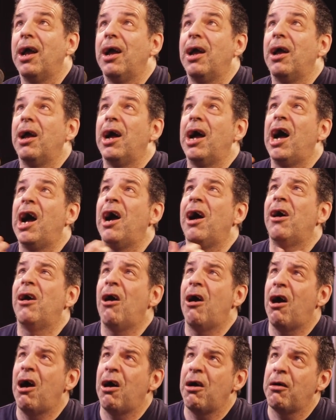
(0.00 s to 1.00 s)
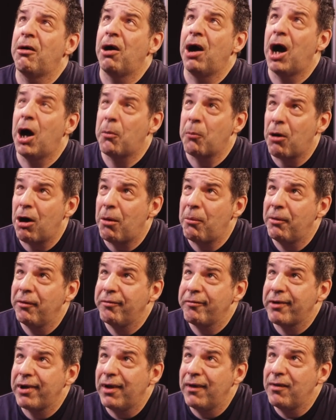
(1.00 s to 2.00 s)
how hot, how warm it's
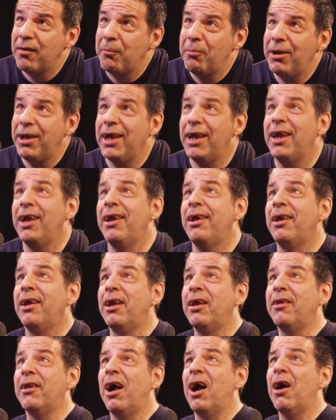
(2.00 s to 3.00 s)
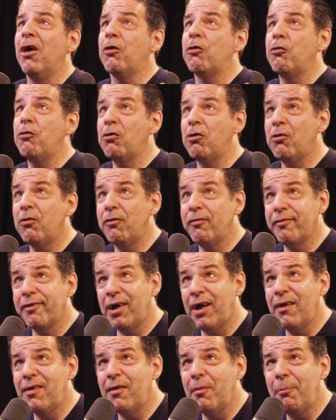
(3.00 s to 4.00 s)
gonna be, and how cool it's
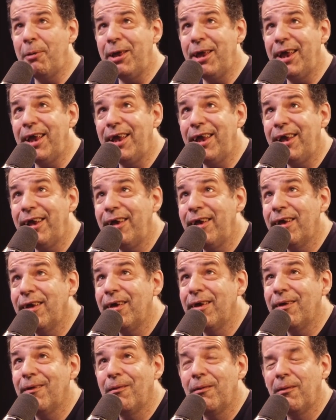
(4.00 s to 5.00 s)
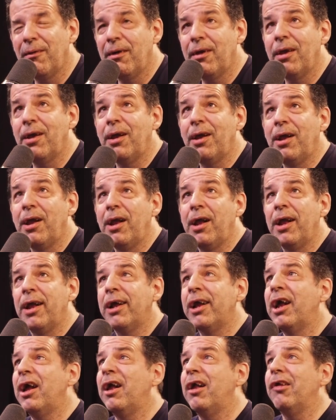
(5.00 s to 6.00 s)
gonna be,
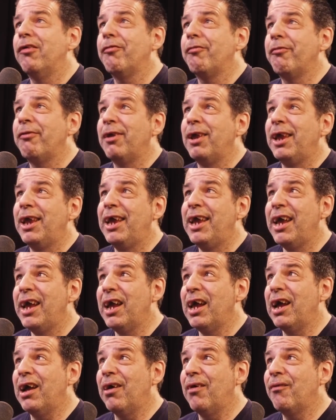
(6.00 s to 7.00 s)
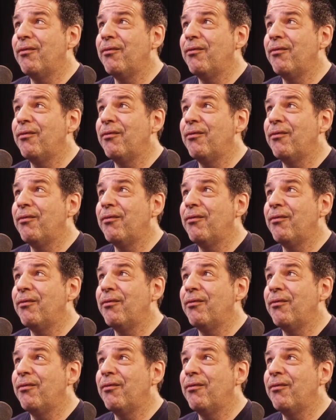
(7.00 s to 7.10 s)
'cause here